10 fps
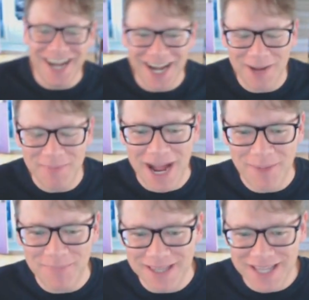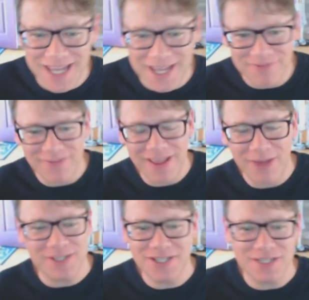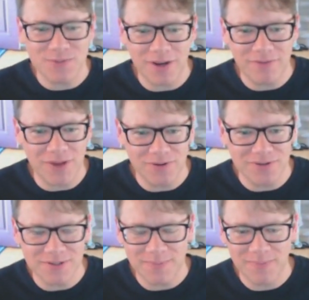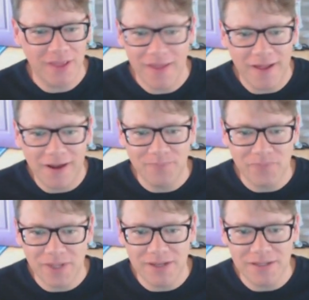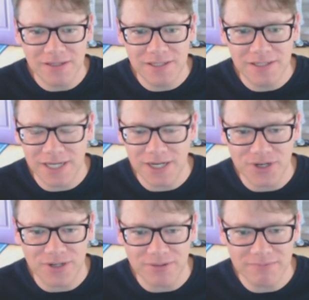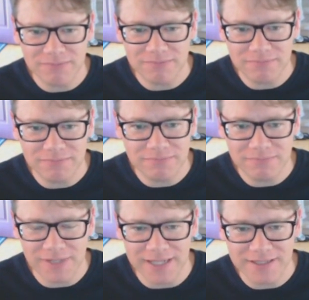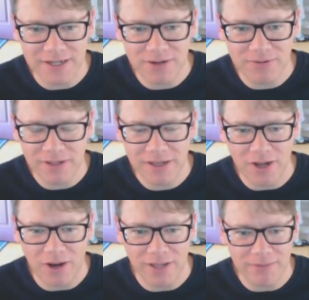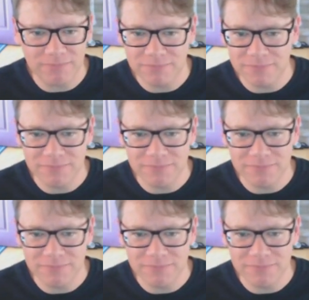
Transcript: um, I believe it was just one of those T-shirt, Insta, you know, like yeah, yeah,